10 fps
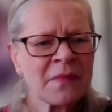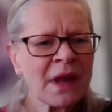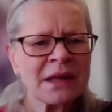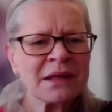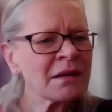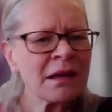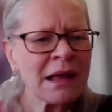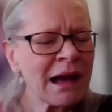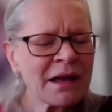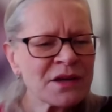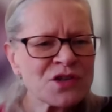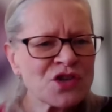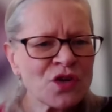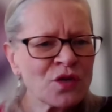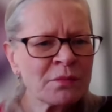and I, I
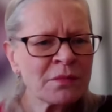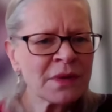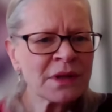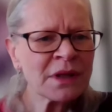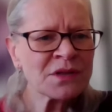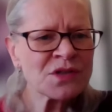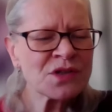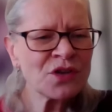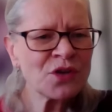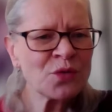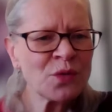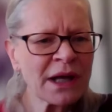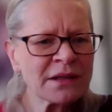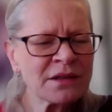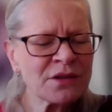assume that you
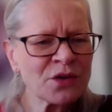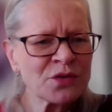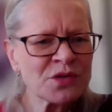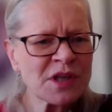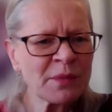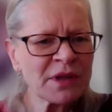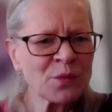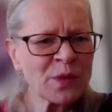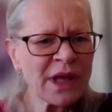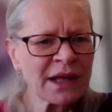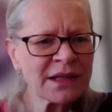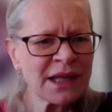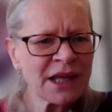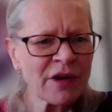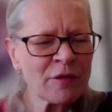had the good summer that we had
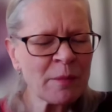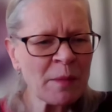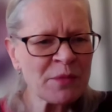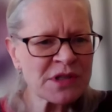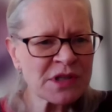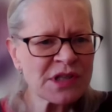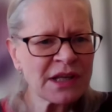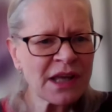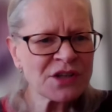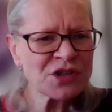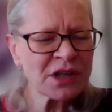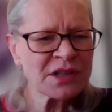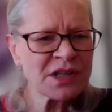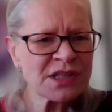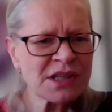here i remember as a teenager
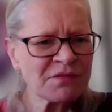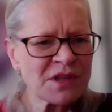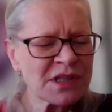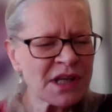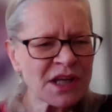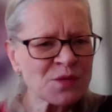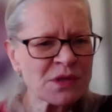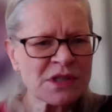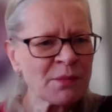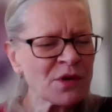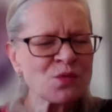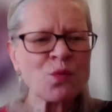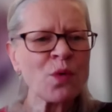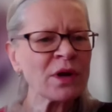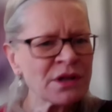1976 was the most
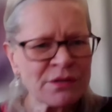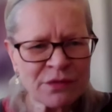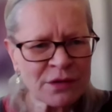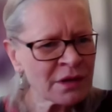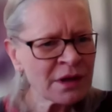wonderful